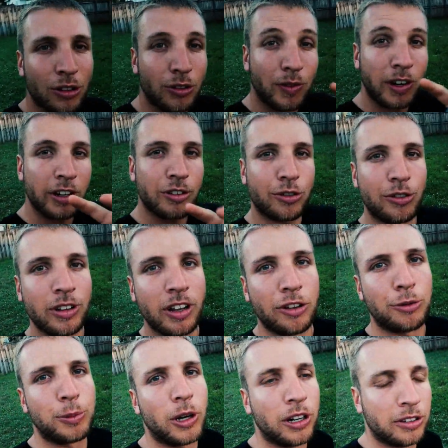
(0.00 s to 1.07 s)
it's very interesting how this
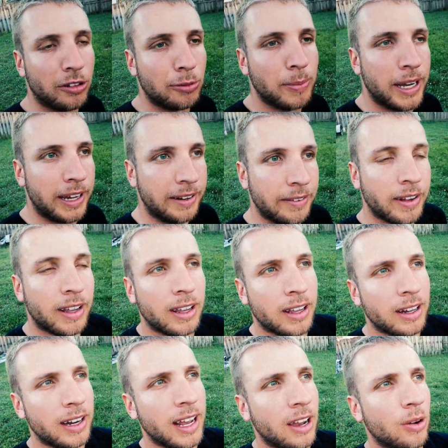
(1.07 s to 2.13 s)
product is made.
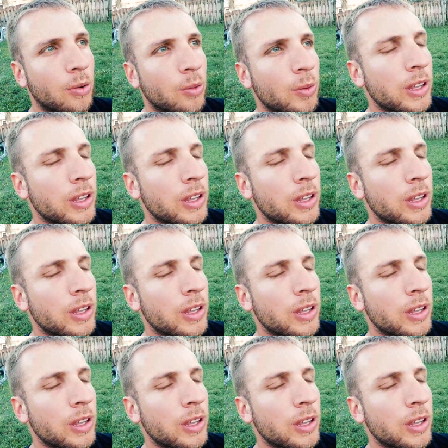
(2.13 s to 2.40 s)
Now, we